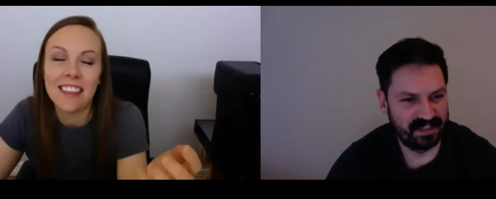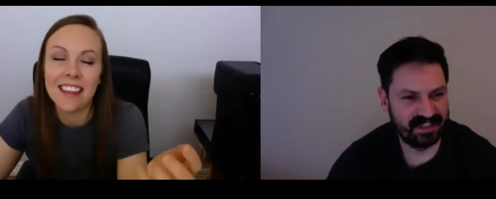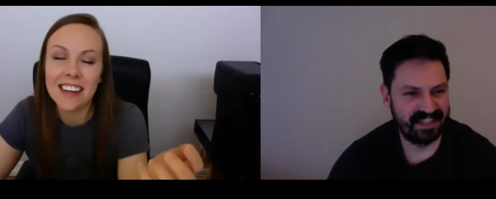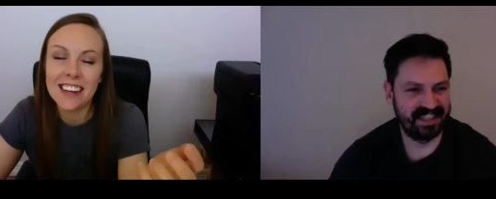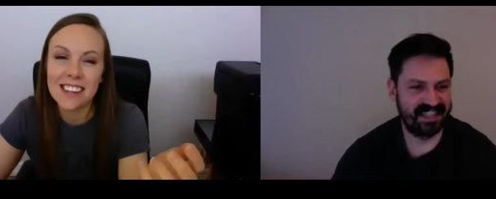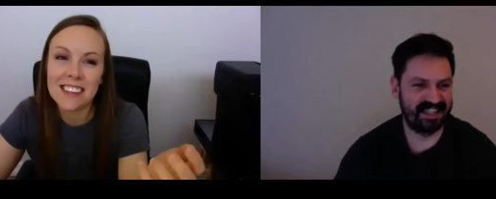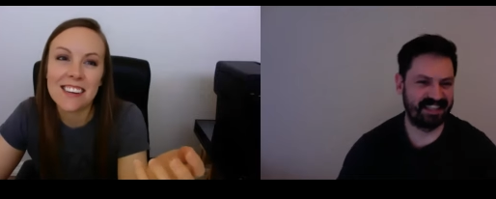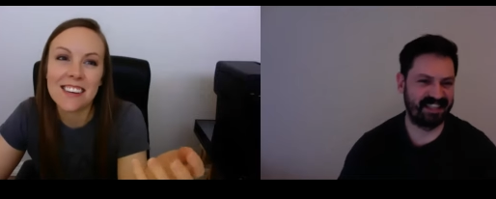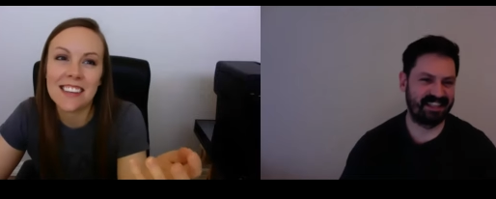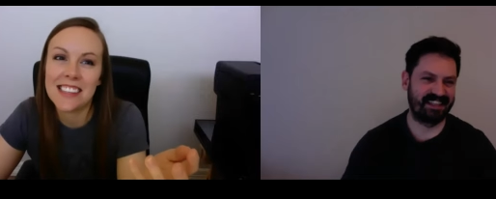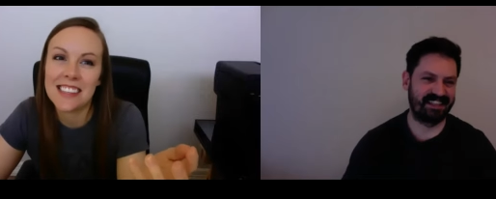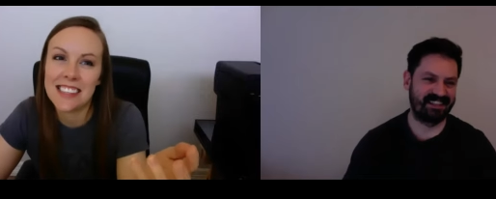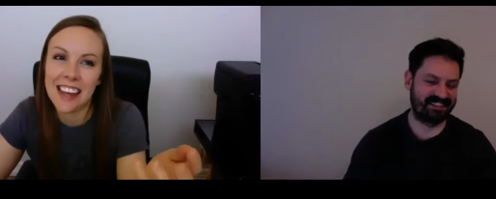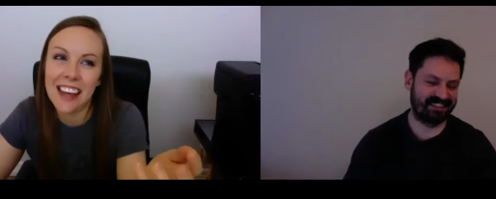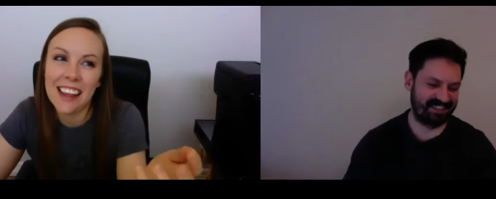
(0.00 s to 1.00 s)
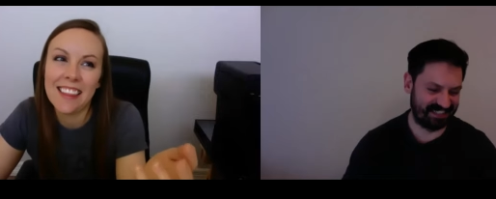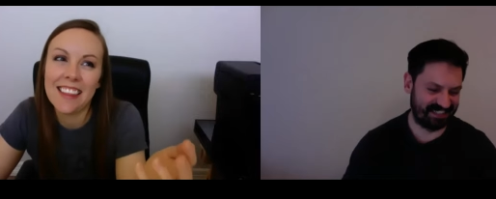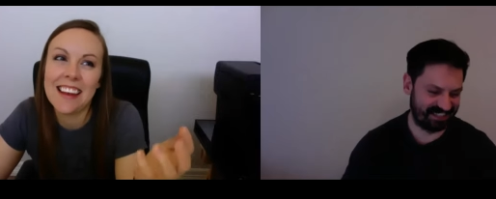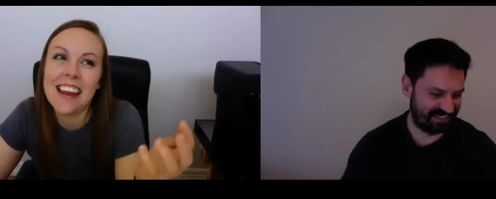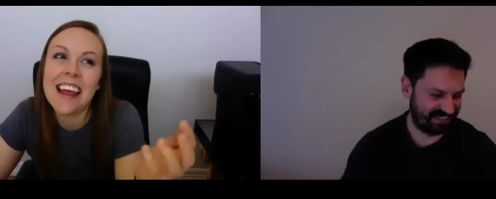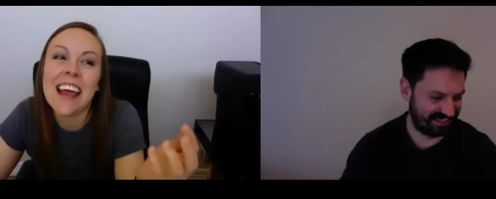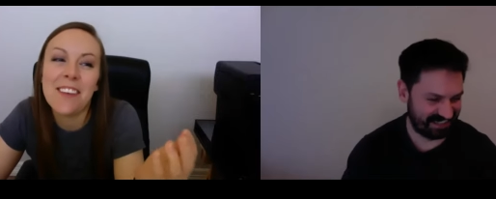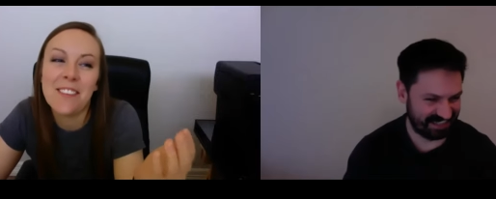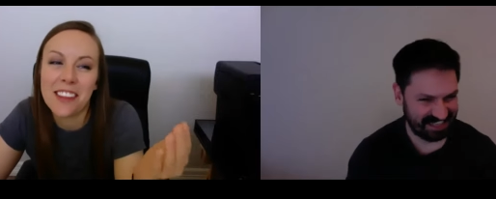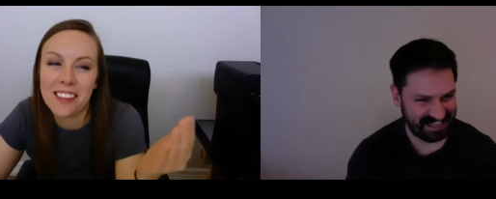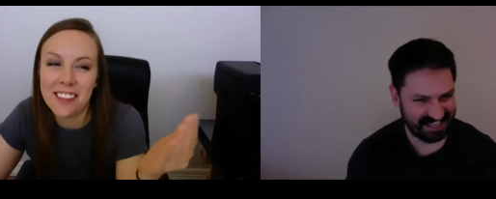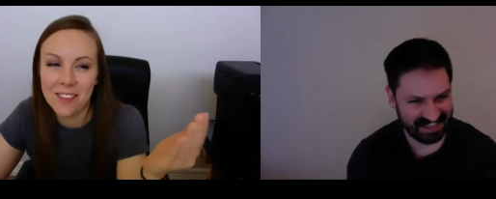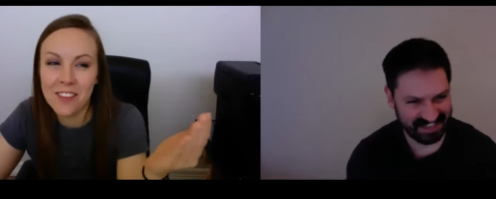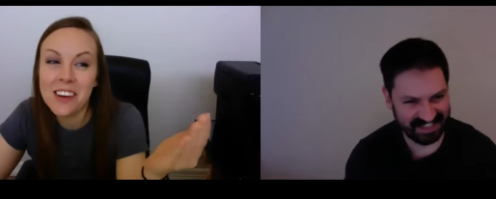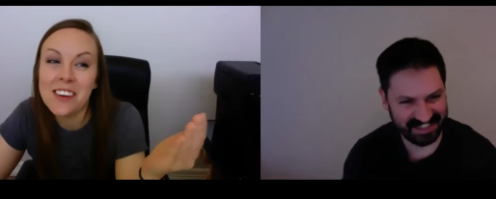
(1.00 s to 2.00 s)
Speaker 1: "They just said the name
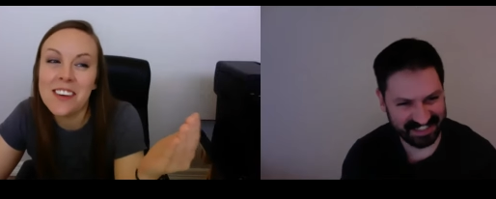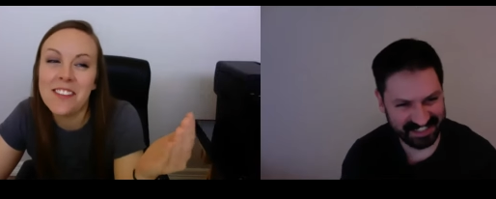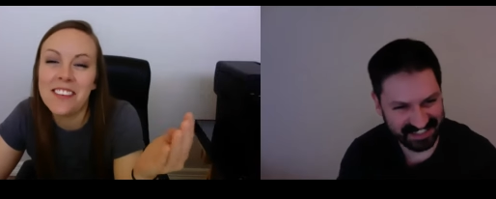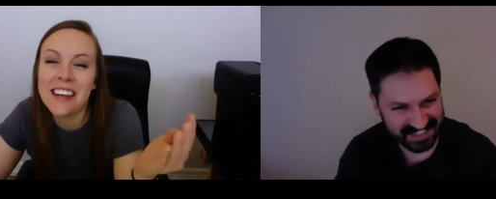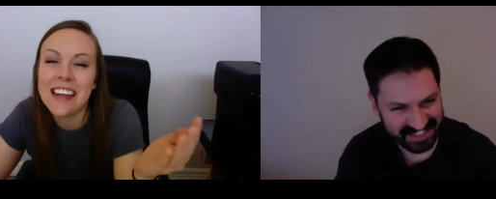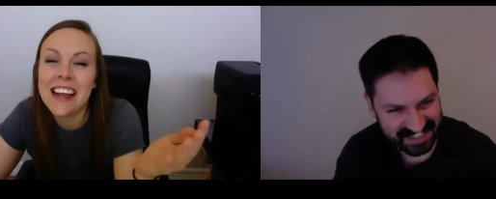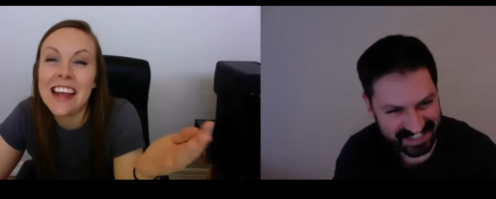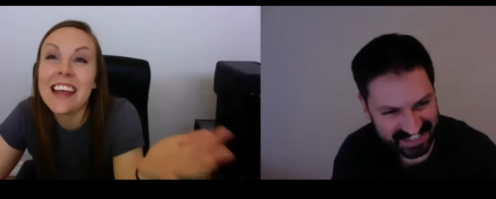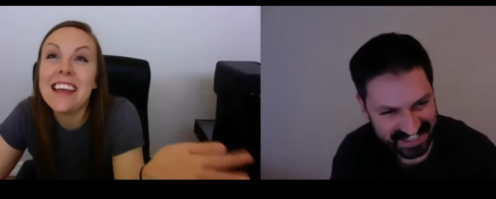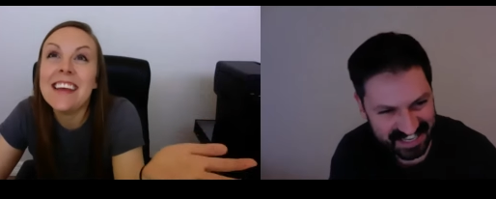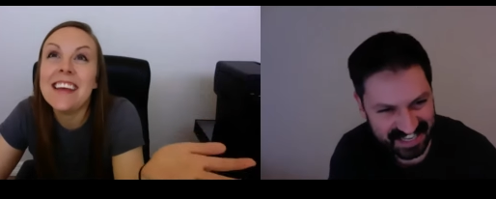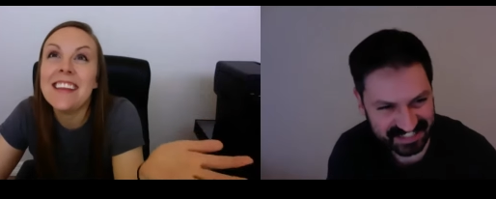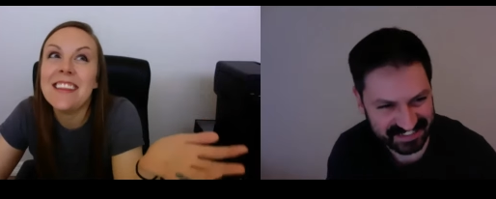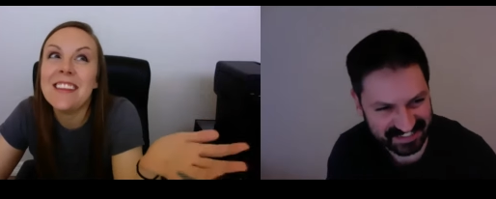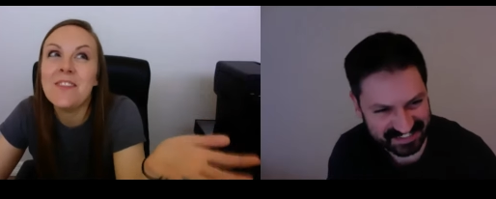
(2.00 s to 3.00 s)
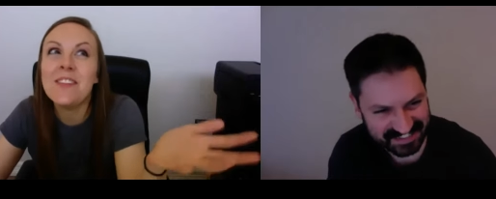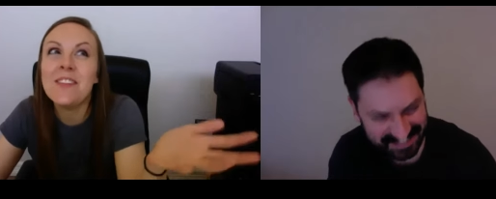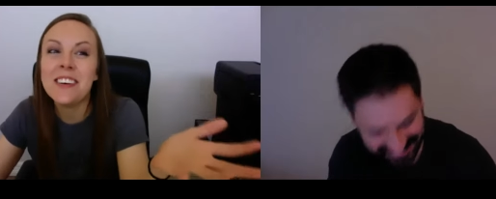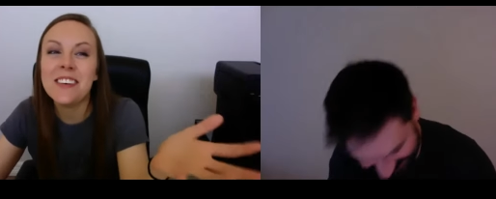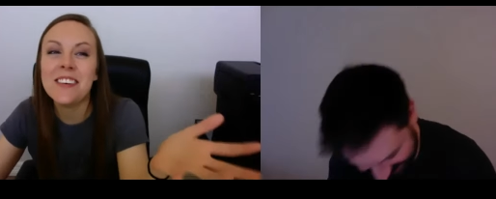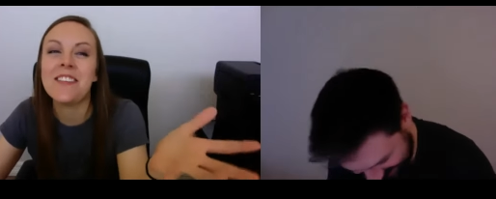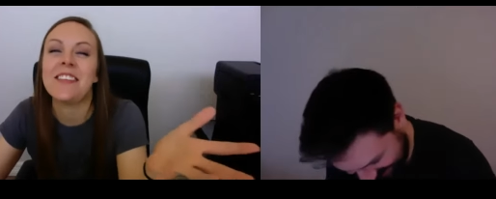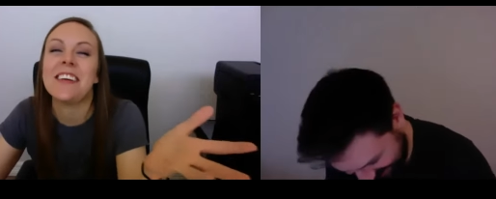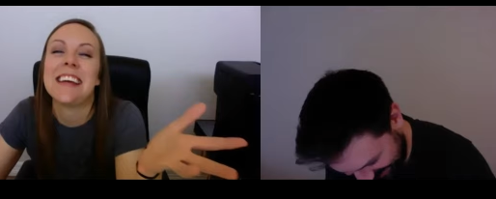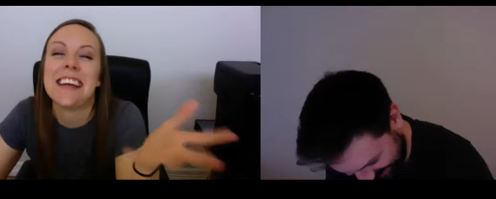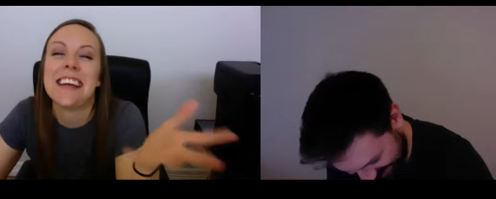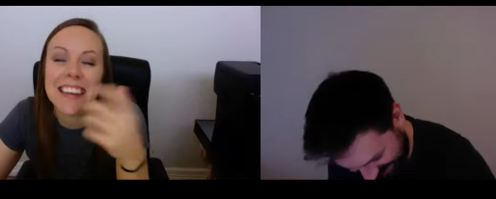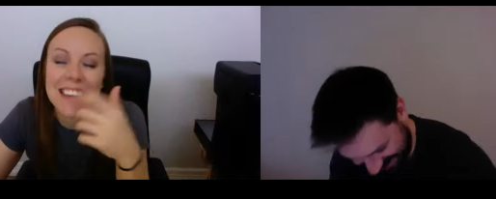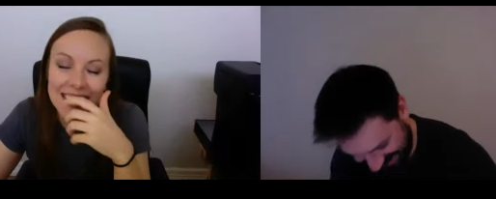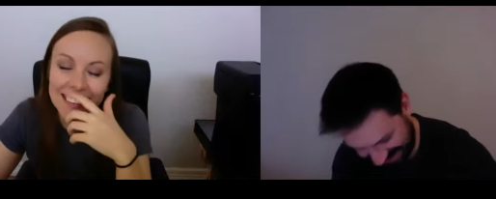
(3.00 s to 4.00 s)
of the movie in the
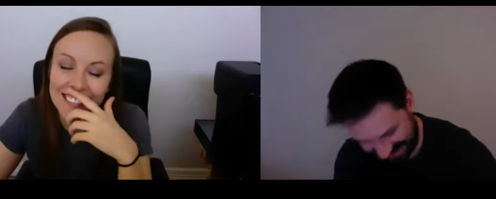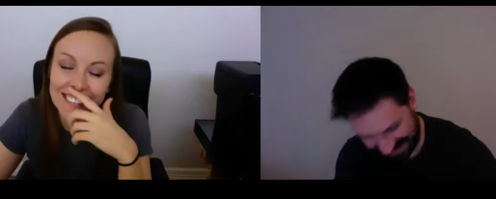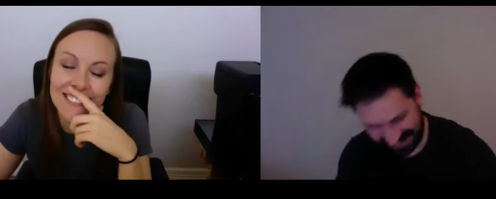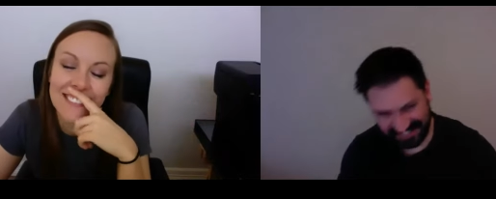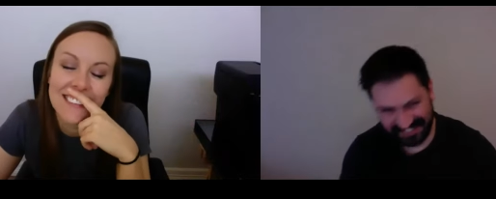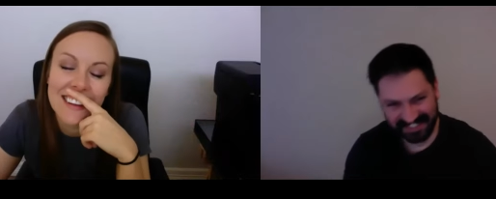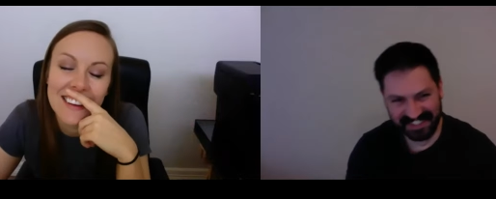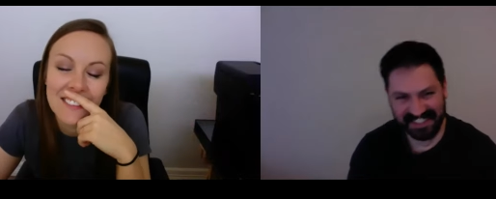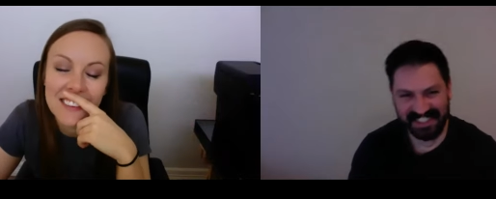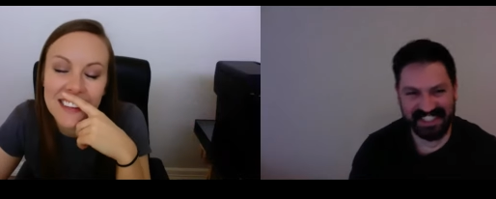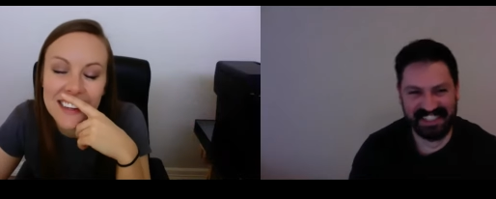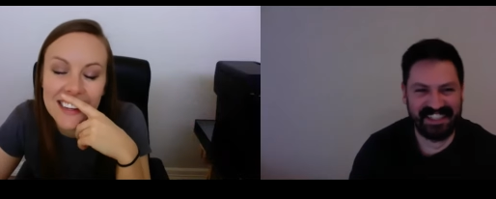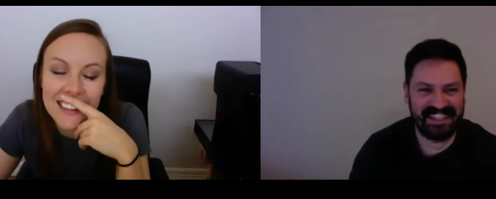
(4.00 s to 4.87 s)
movie." like